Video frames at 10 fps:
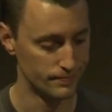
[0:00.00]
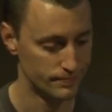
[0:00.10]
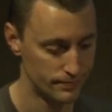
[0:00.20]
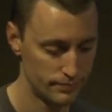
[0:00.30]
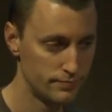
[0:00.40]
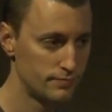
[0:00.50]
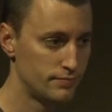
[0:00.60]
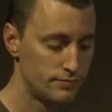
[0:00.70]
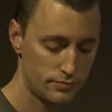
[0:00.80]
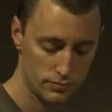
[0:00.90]

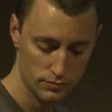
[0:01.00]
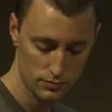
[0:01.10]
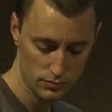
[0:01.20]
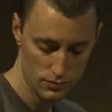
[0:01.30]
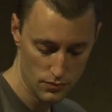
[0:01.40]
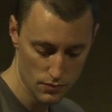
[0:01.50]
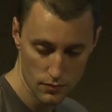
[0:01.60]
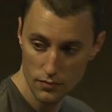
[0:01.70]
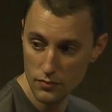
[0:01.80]
Nobody speaks.